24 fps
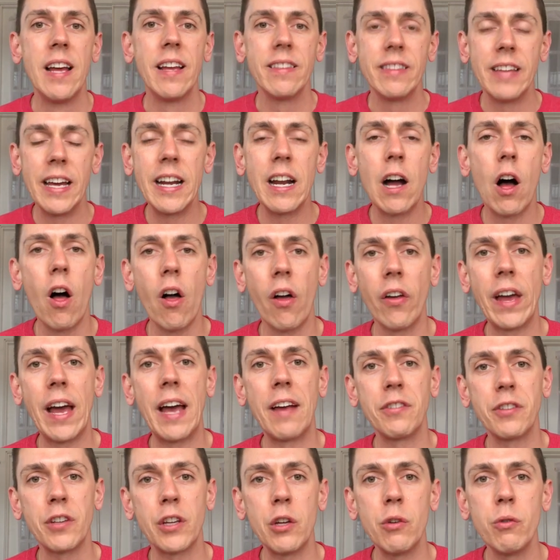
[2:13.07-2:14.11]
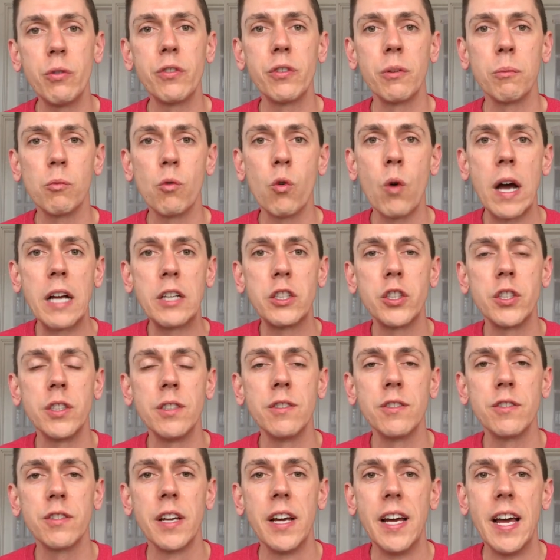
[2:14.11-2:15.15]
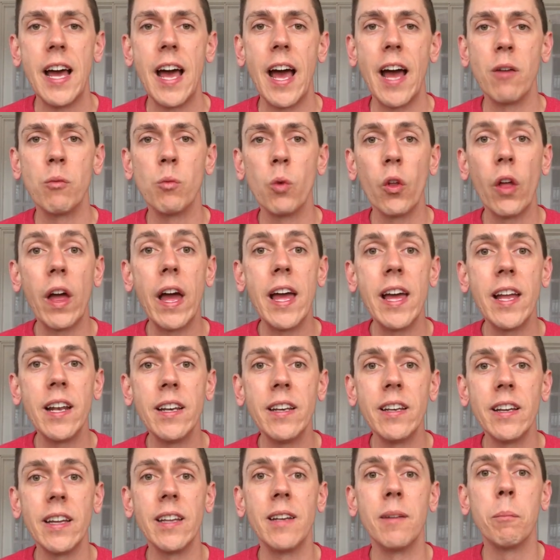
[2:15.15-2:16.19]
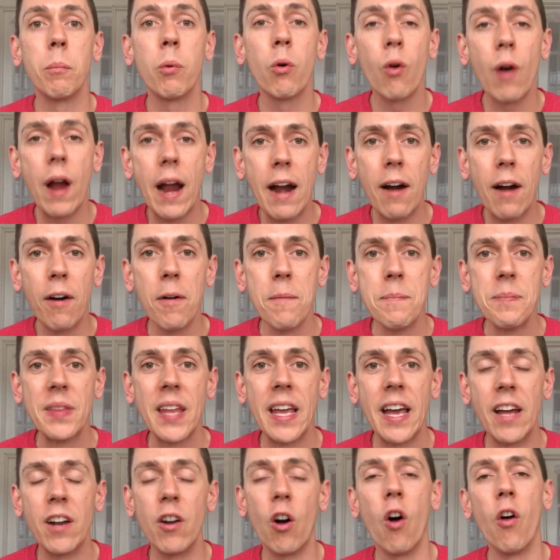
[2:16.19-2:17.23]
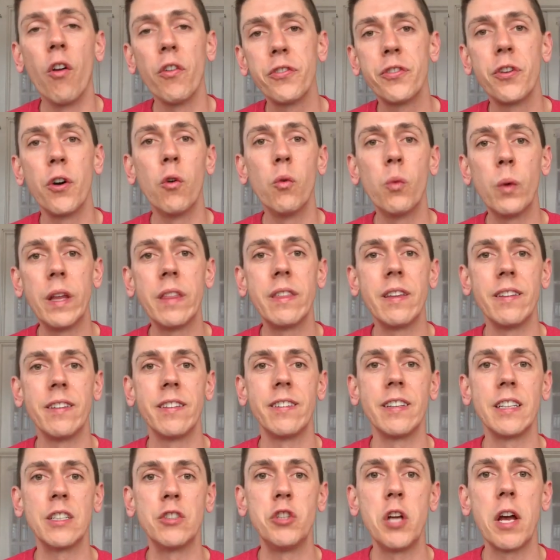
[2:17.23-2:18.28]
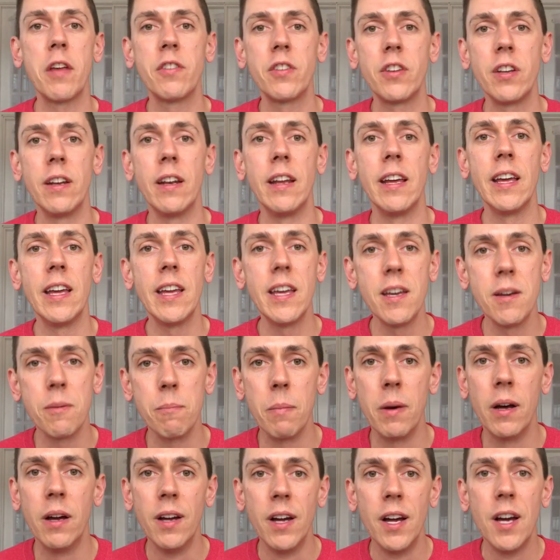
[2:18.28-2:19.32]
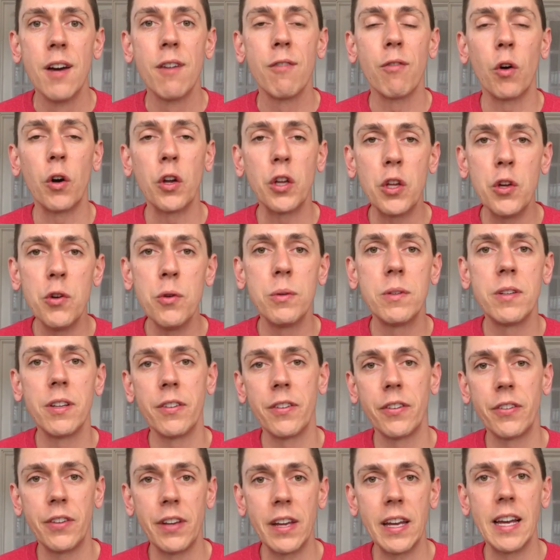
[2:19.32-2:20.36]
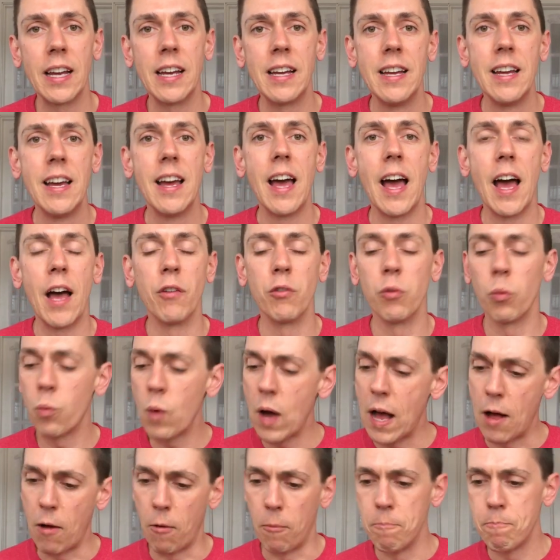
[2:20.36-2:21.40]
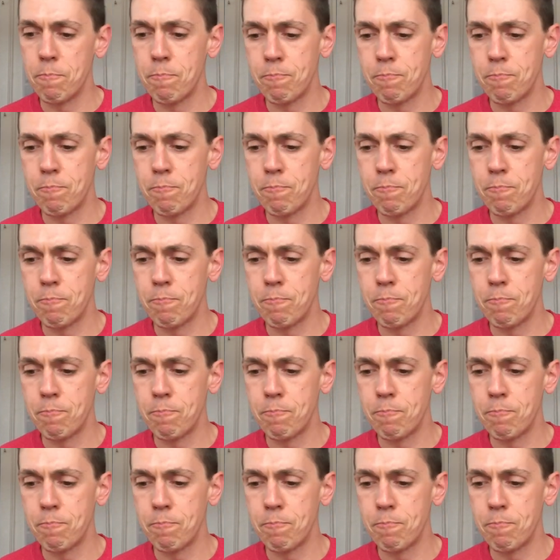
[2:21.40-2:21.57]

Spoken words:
Then I'll ask you some questions, and we'll end in prayer and also with a suggested hymn for you to sing as well.